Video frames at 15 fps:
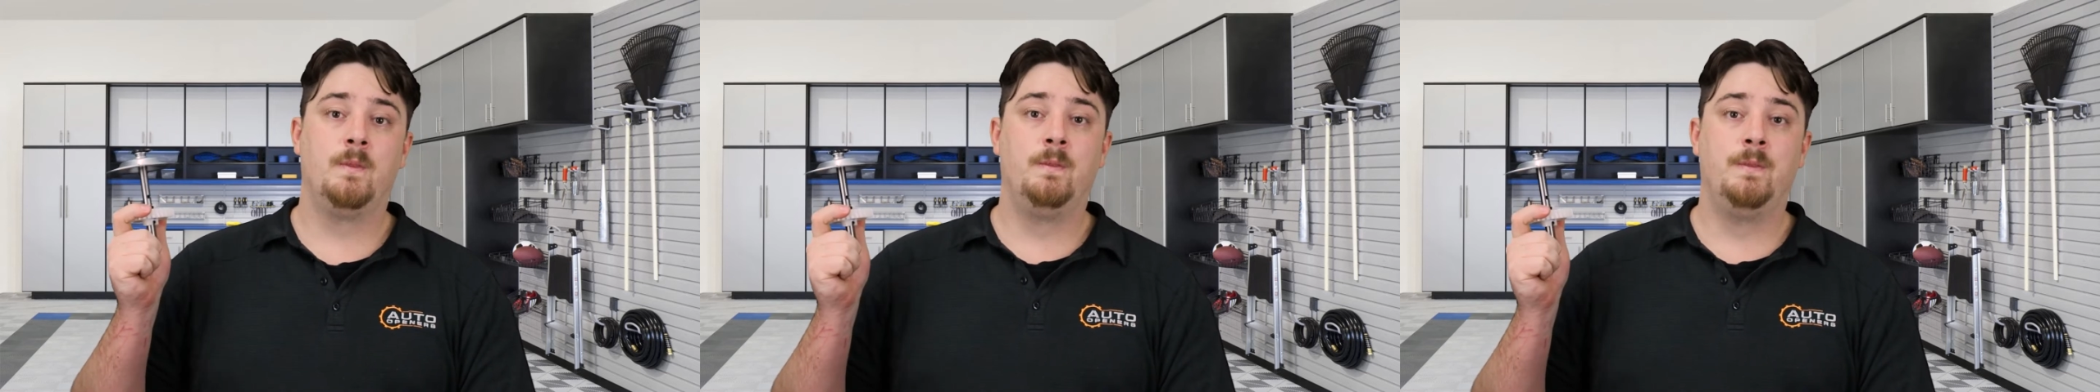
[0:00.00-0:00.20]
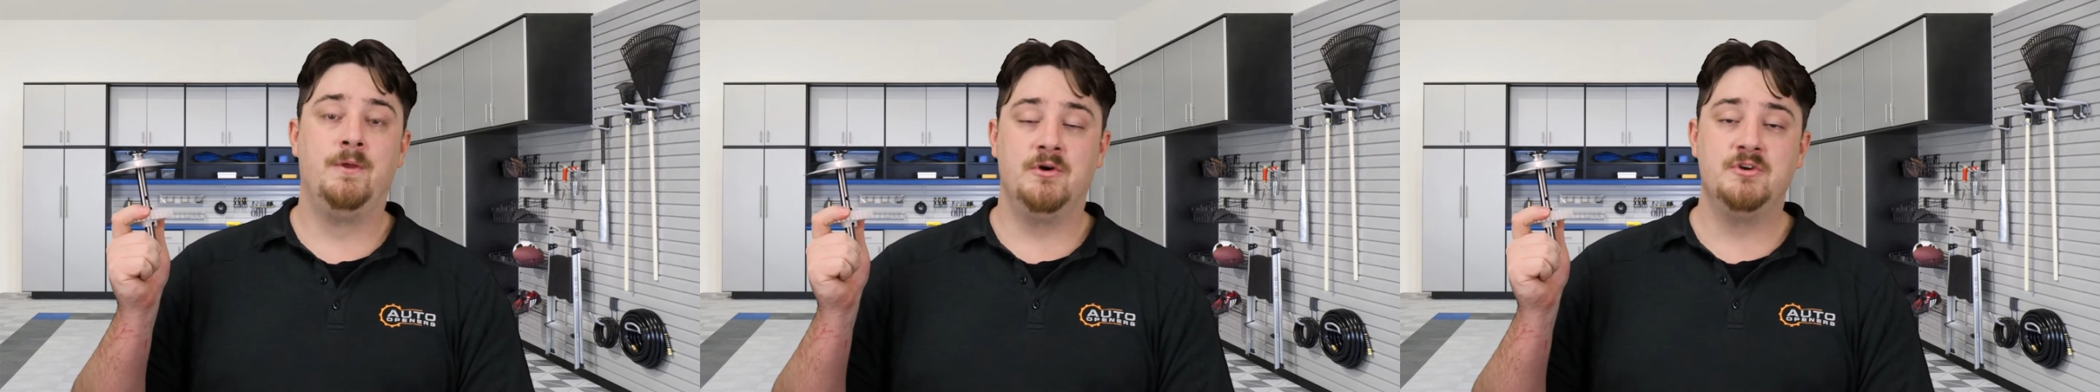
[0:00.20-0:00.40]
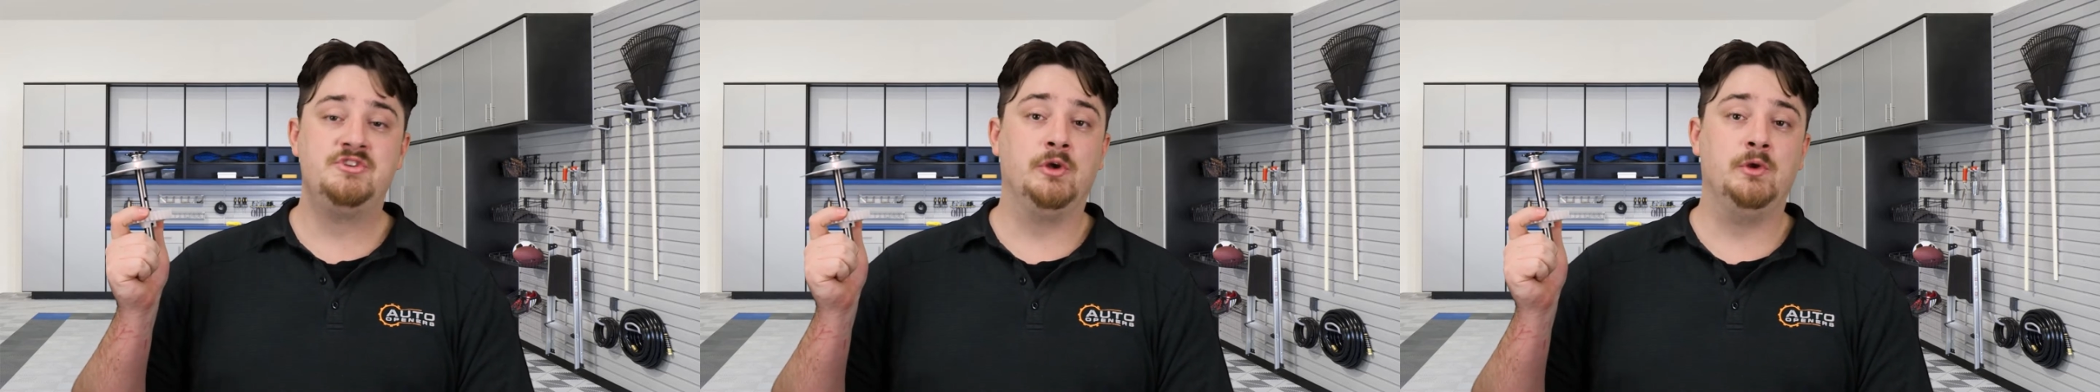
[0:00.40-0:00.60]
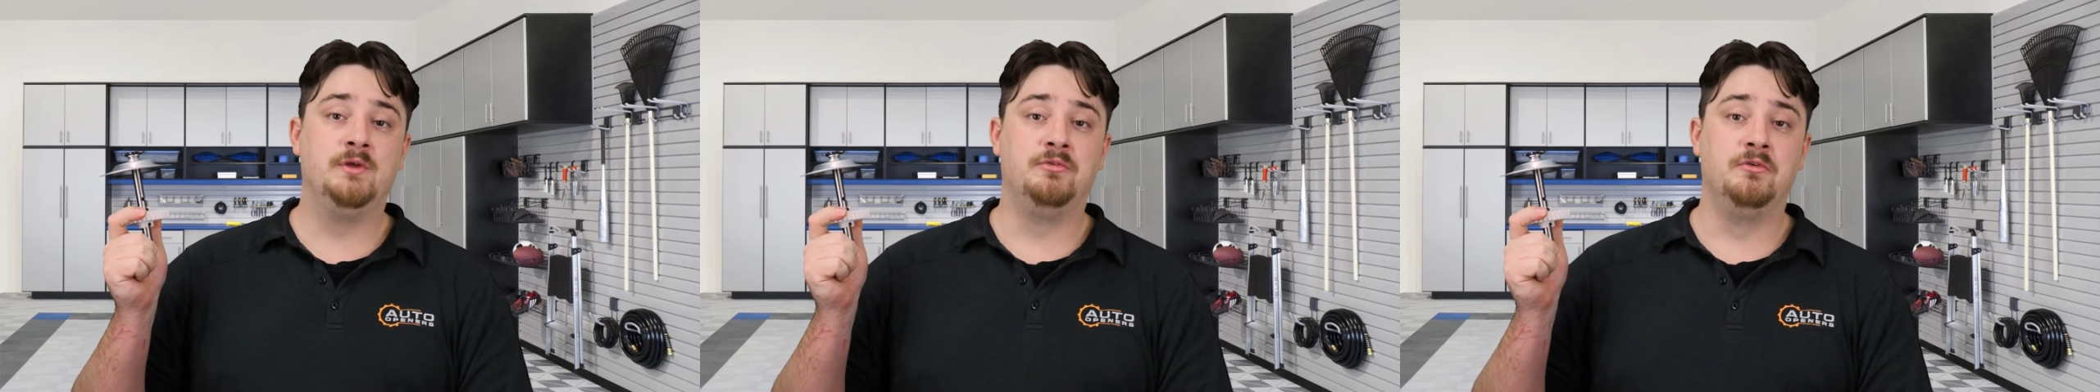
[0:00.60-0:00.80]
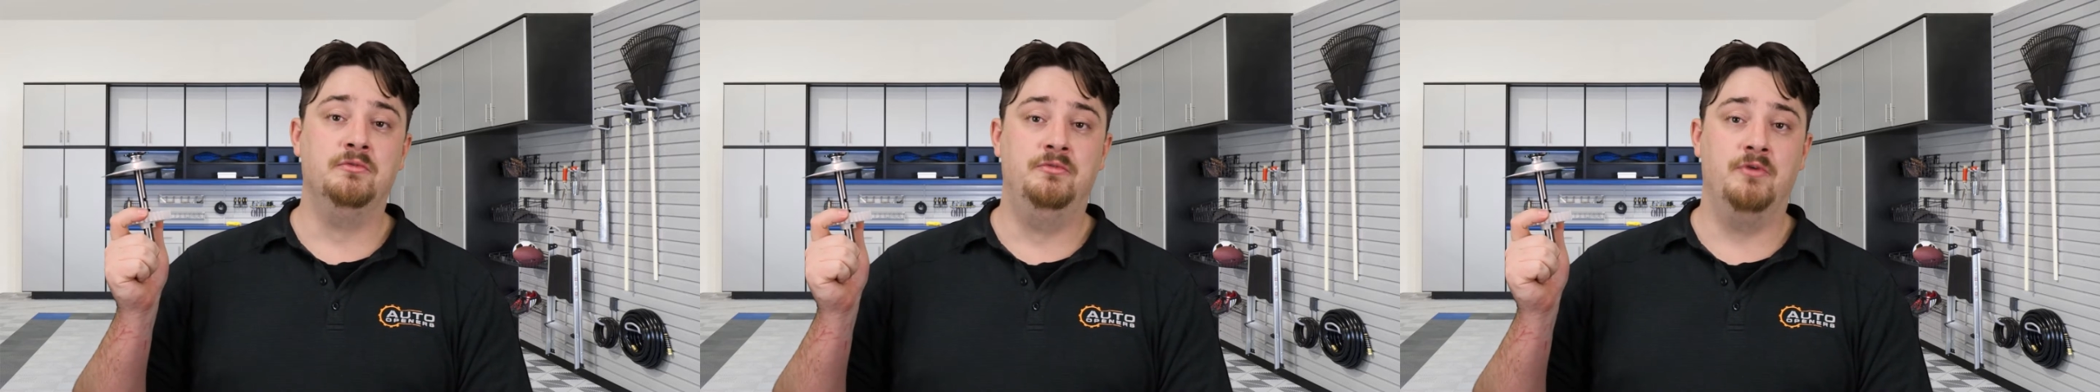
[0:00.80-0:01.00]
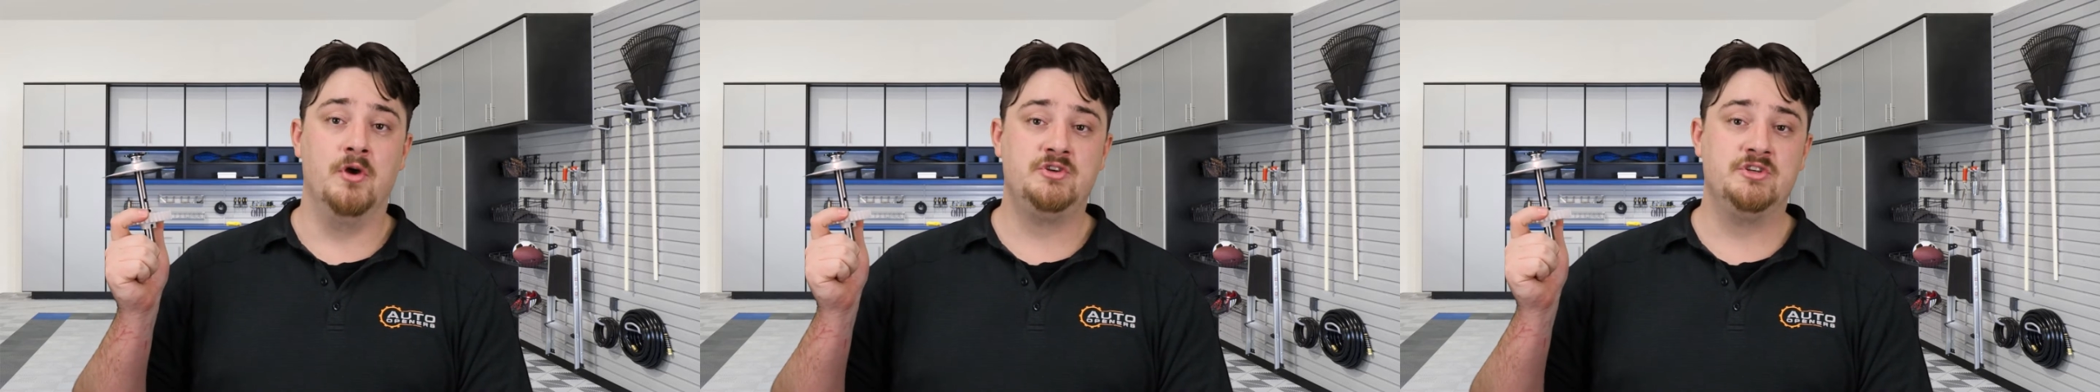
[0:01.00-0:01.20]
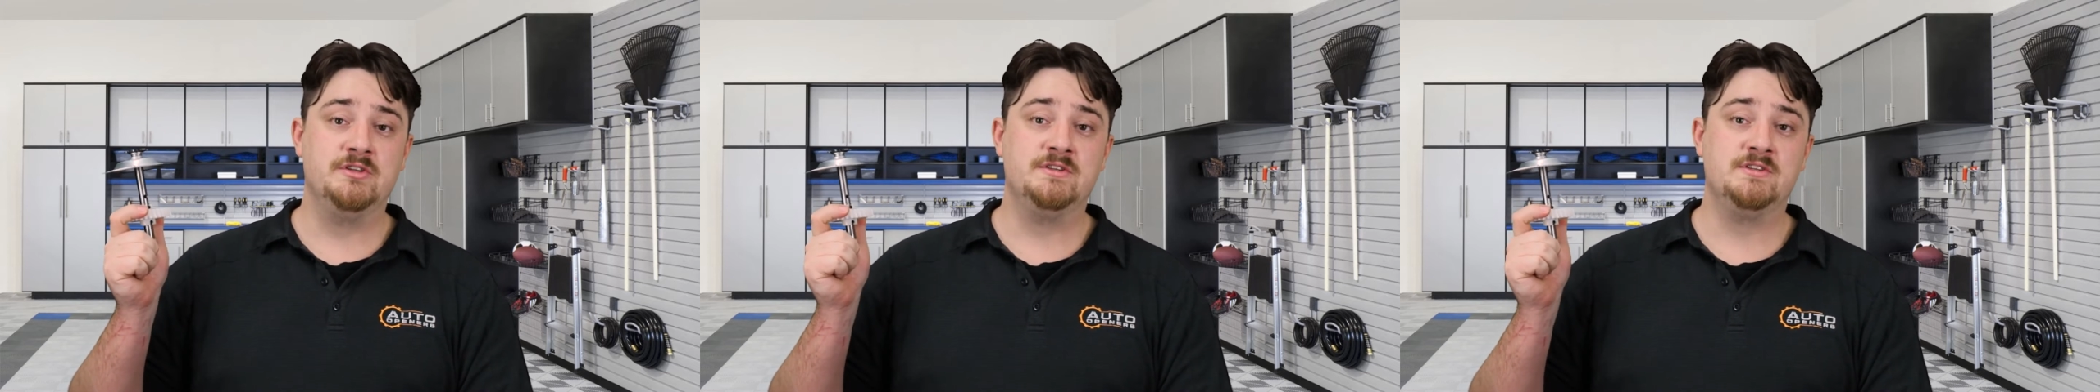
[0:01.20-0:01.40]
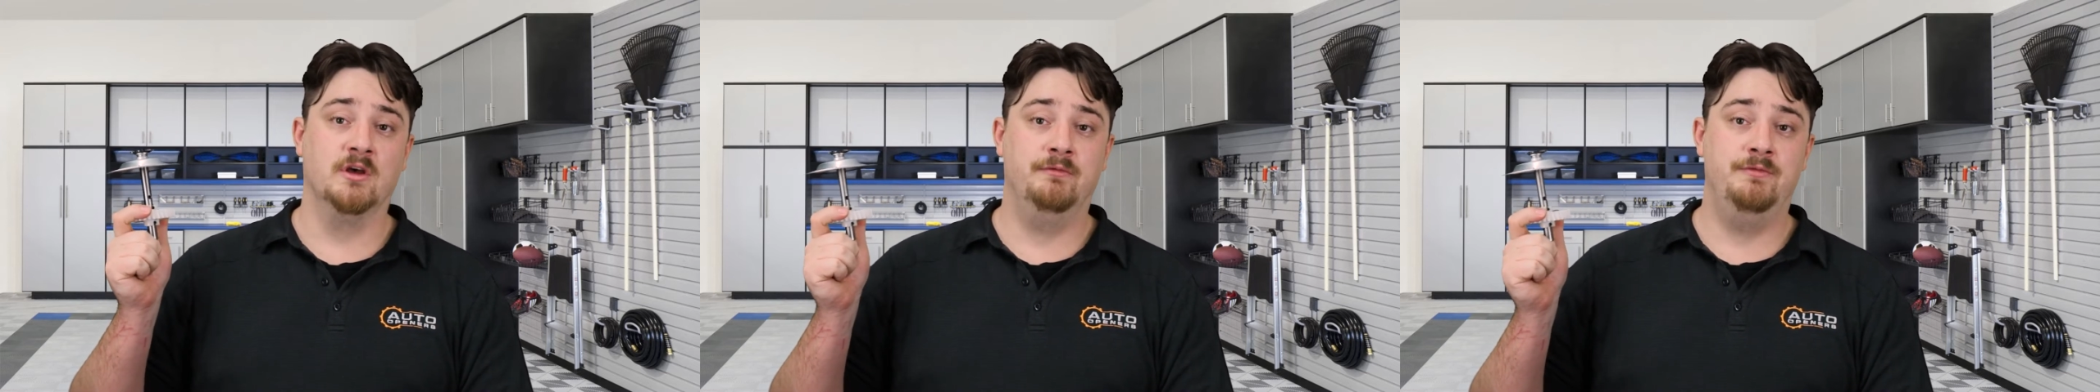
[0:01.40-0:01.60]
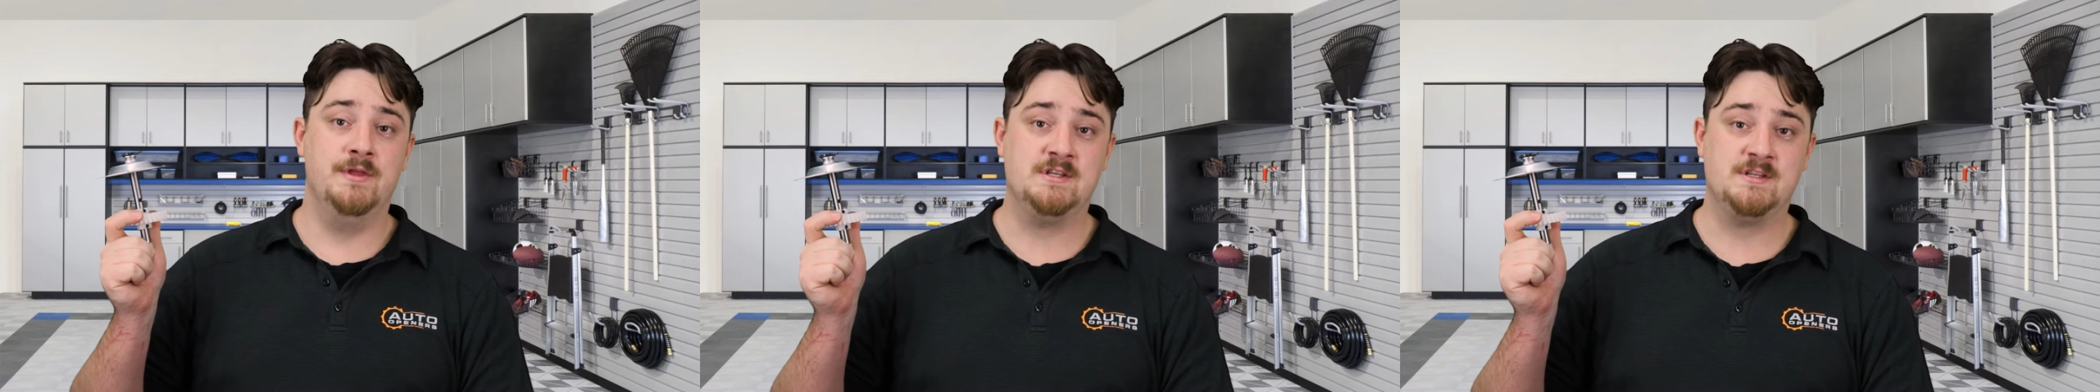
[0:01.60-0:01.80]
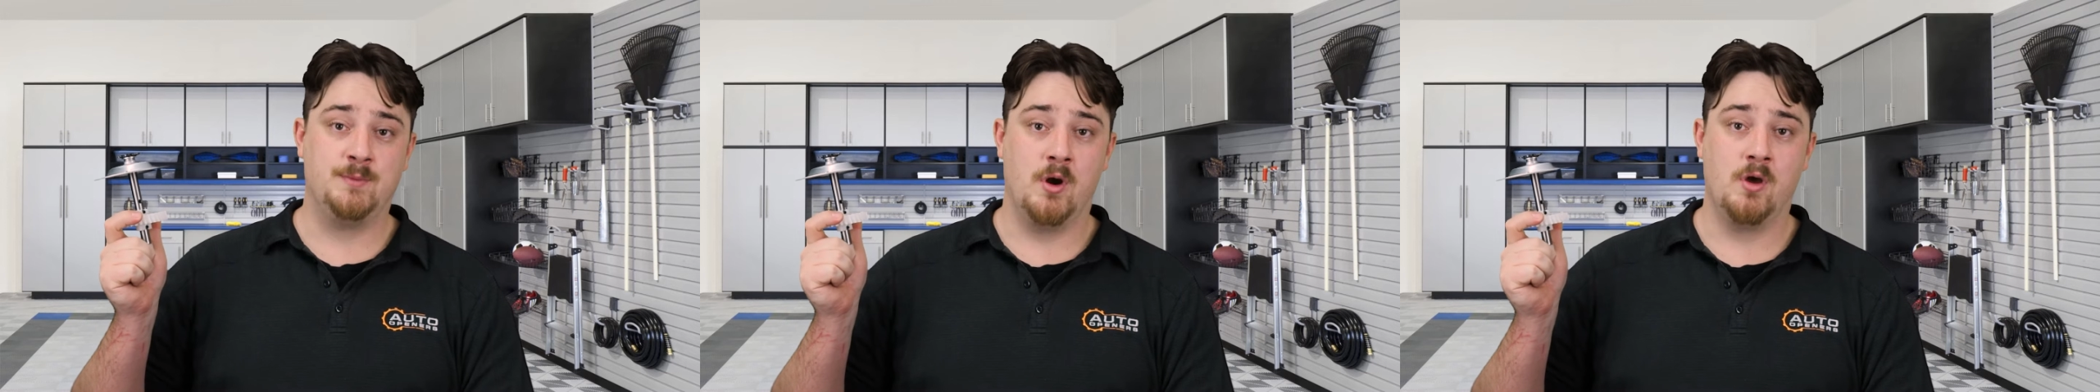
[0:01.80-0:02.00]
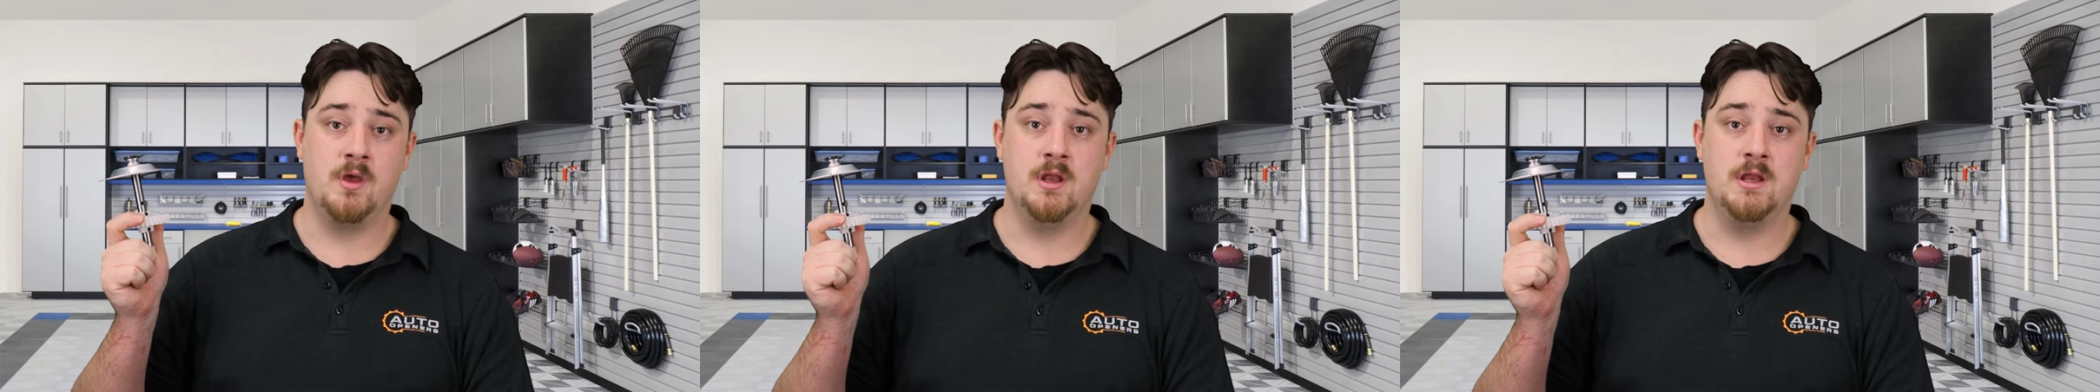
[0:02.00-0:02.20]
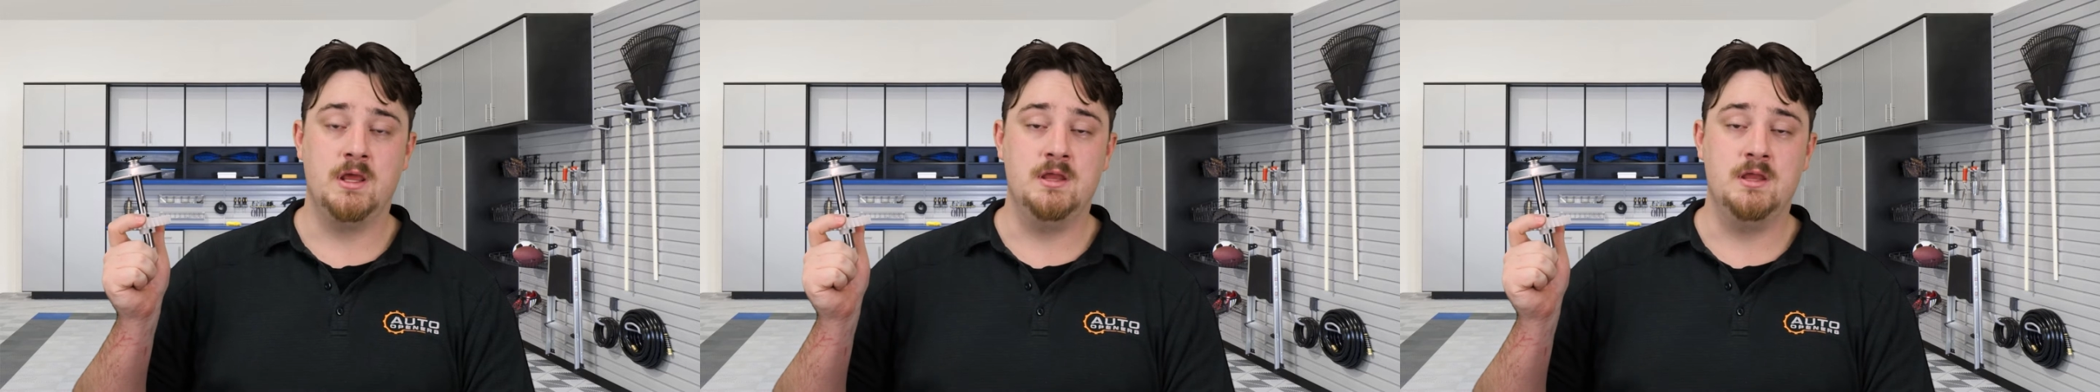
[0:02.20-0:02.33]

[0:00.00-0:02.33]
There are two different versions of this sprocket